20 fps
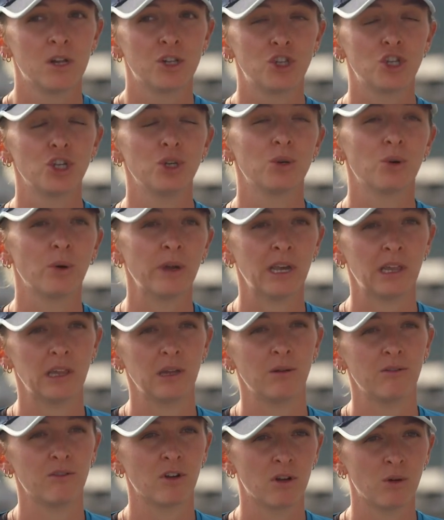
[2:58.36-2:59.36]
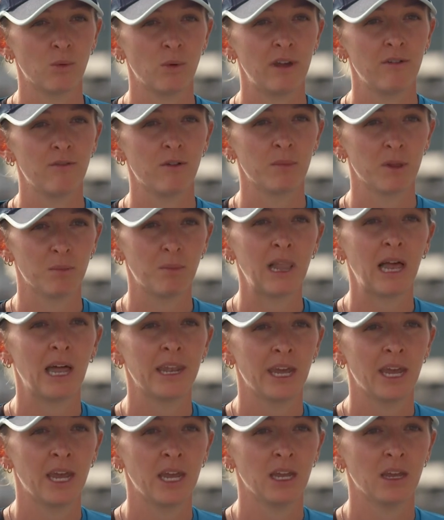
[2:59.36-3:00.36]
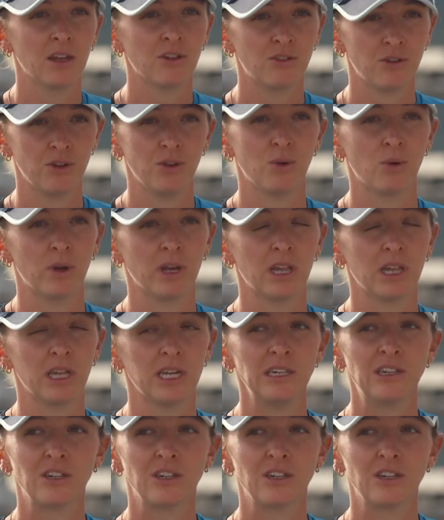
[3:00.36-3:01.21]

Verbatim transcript: too quickly. We've gone away from the plan A too quickly.